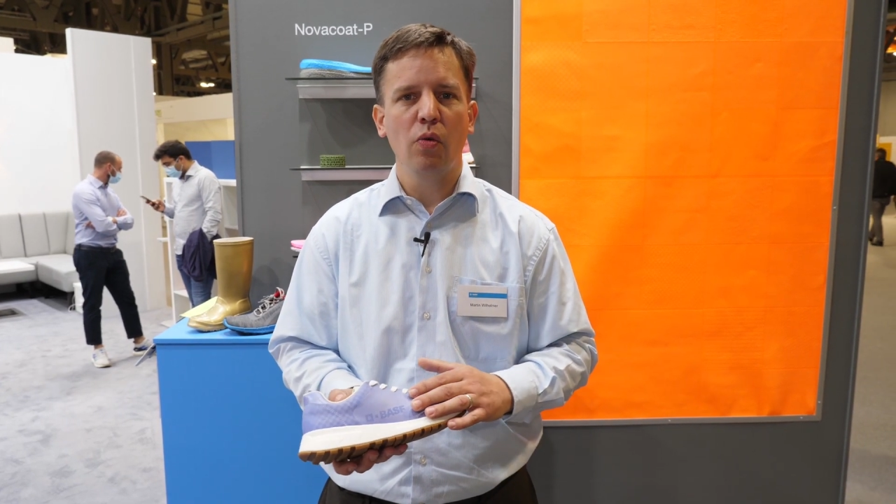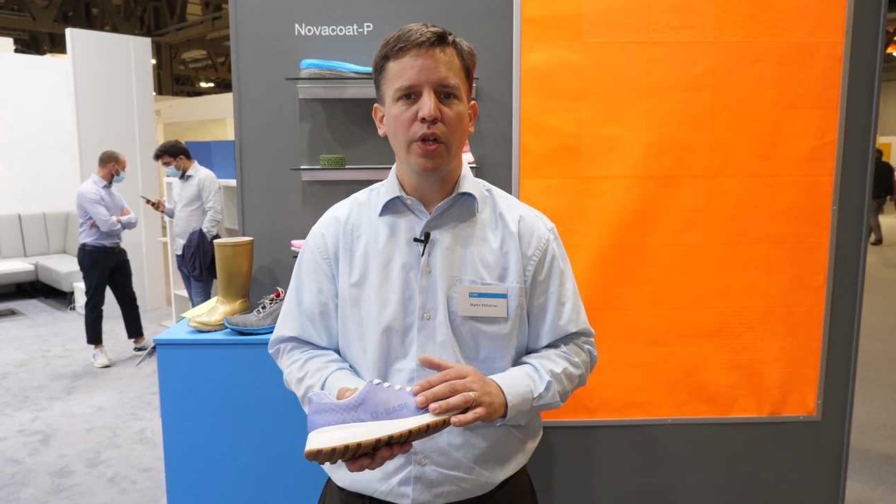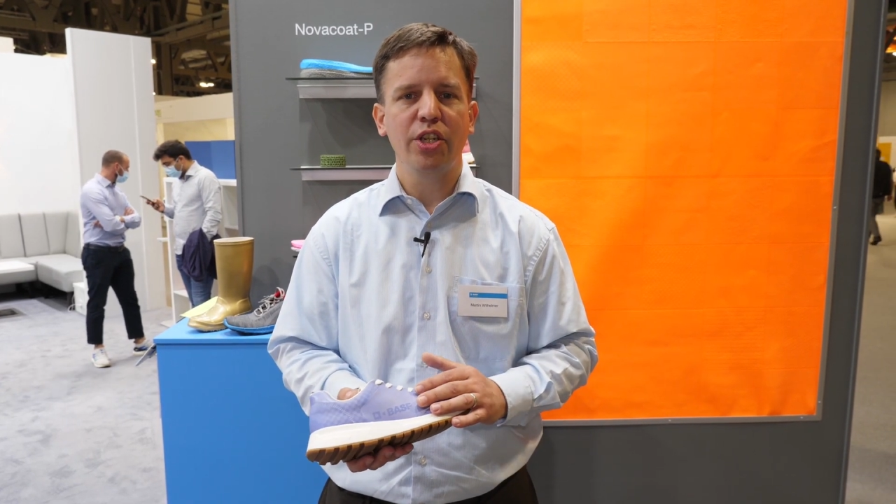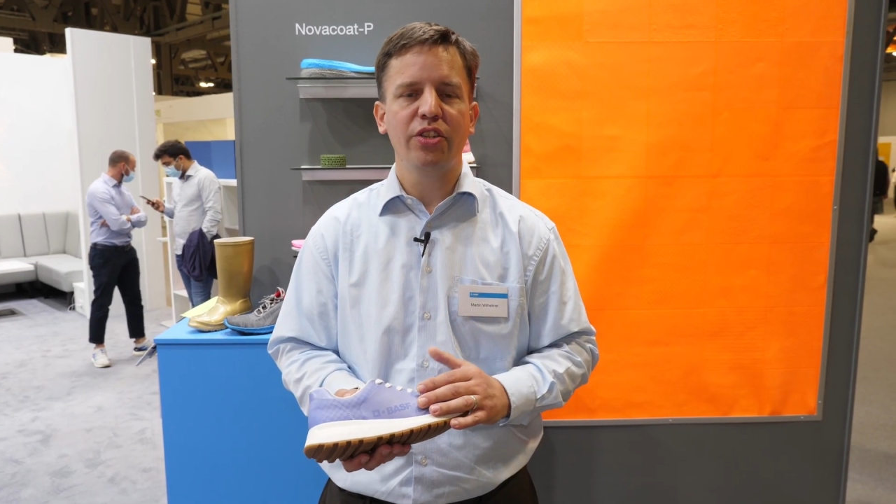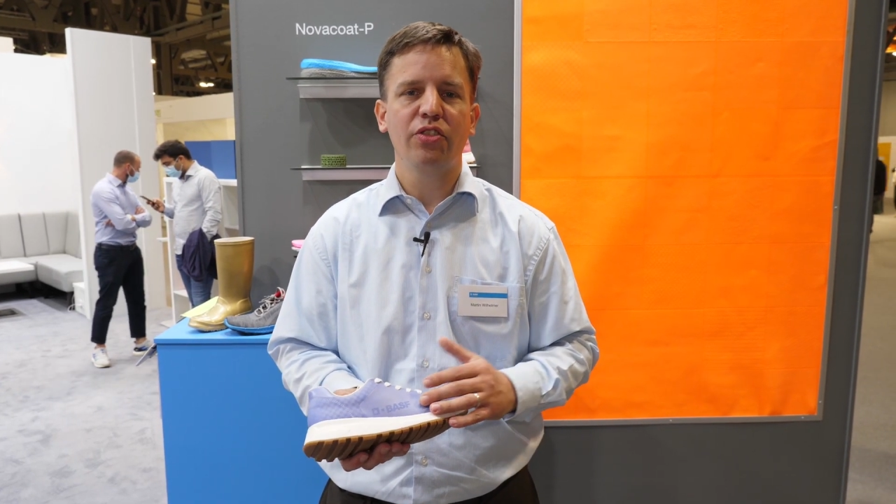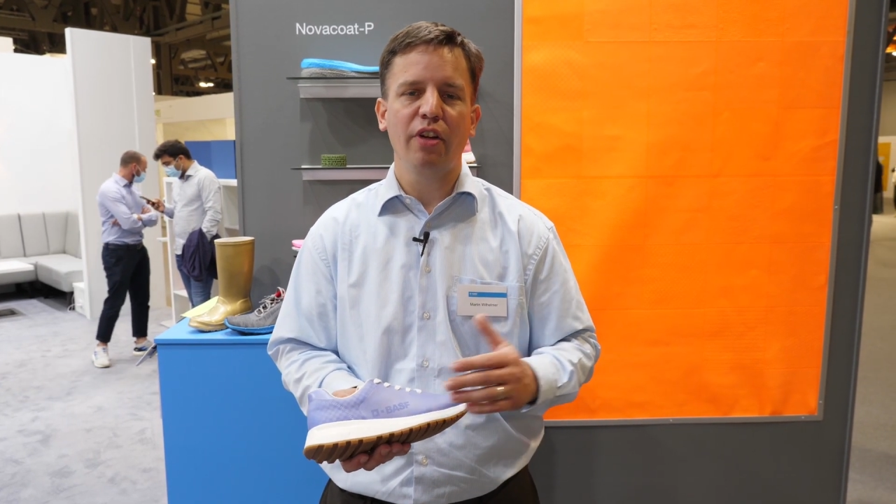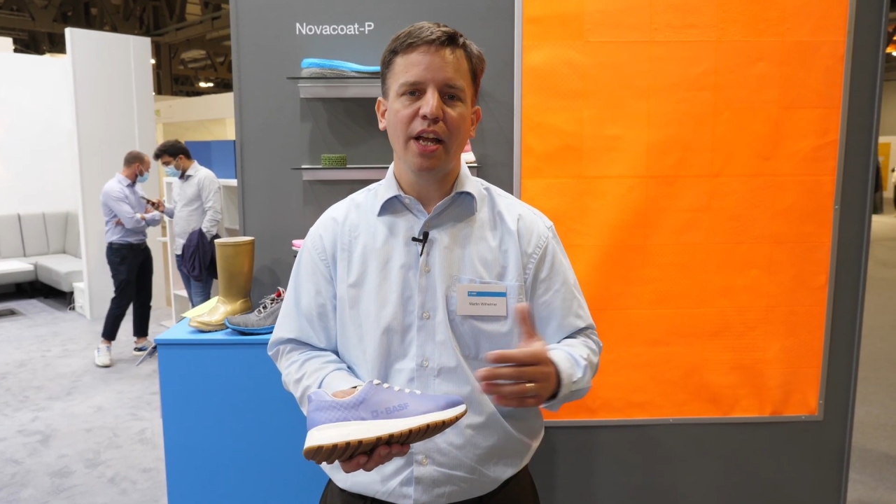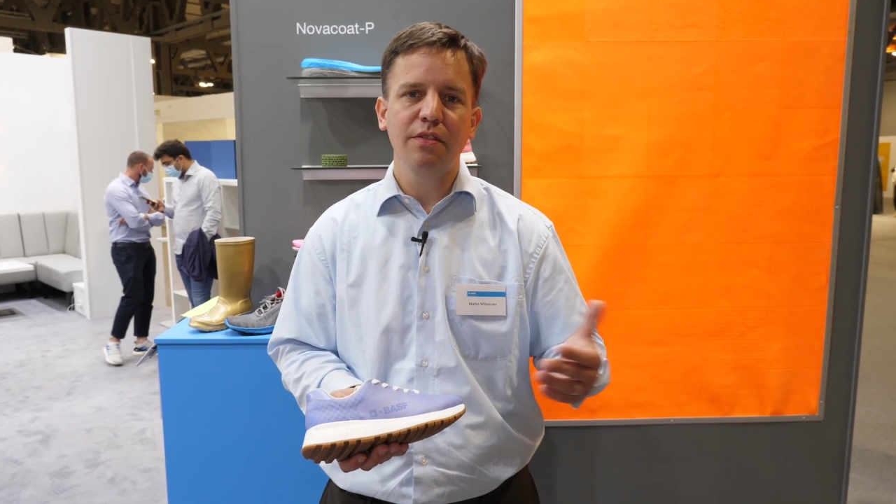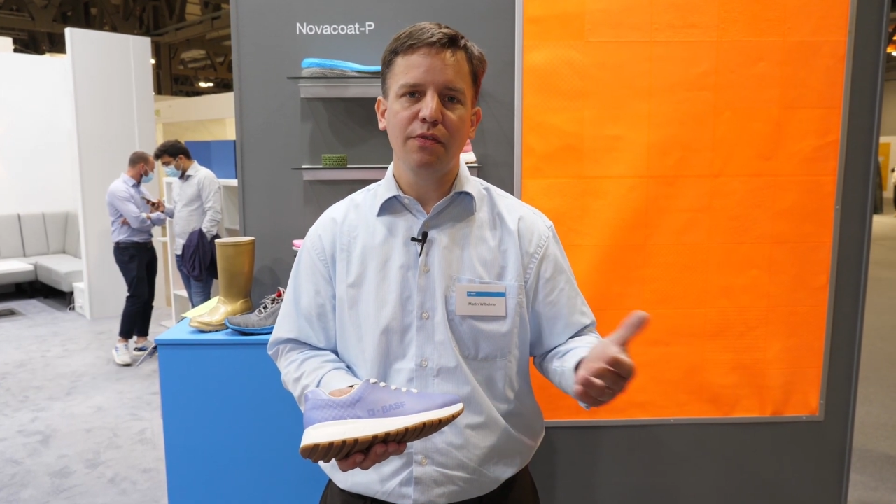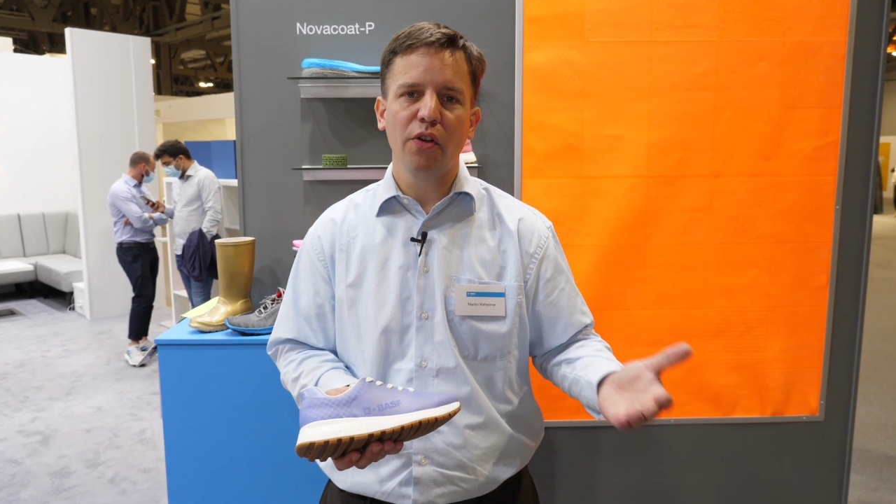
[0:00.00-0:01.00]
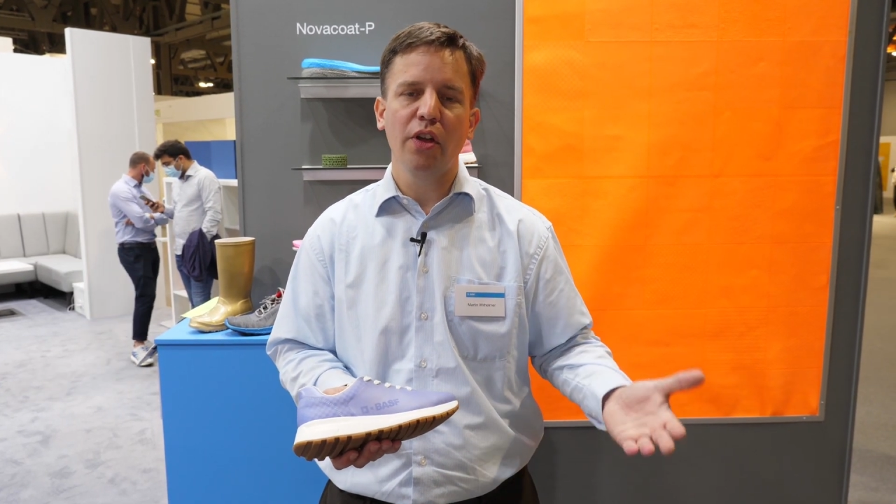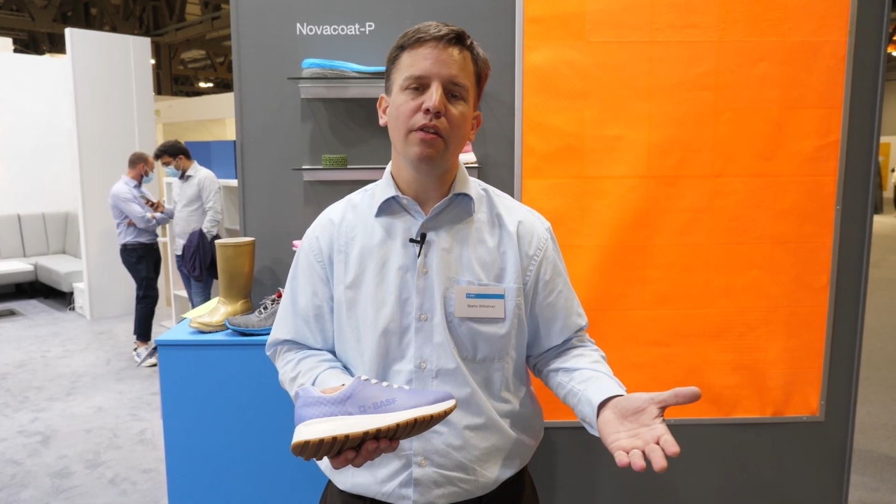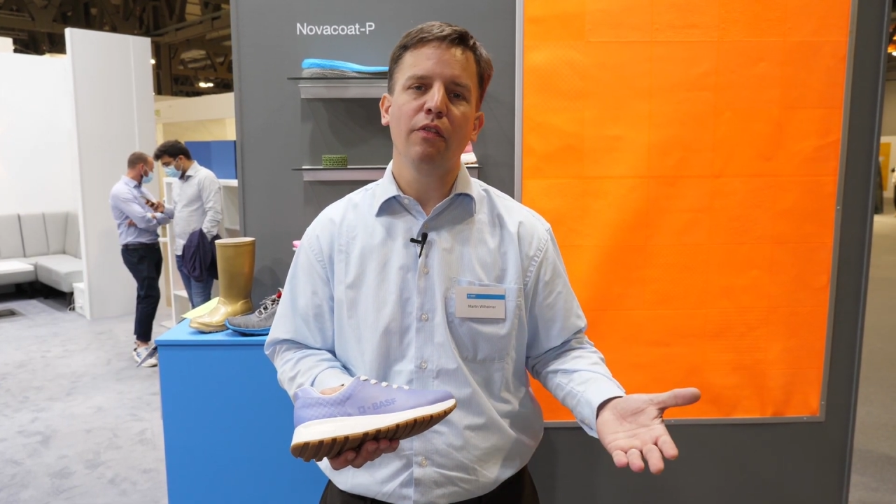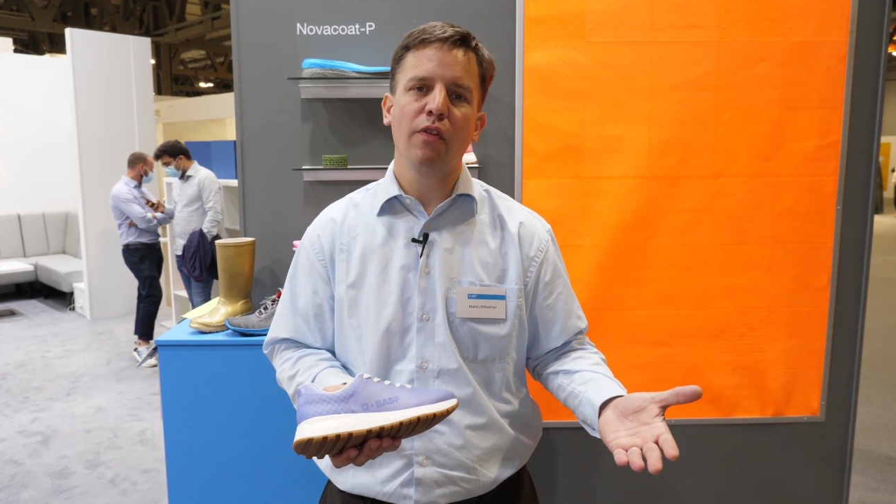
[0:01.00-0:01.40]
which is transferred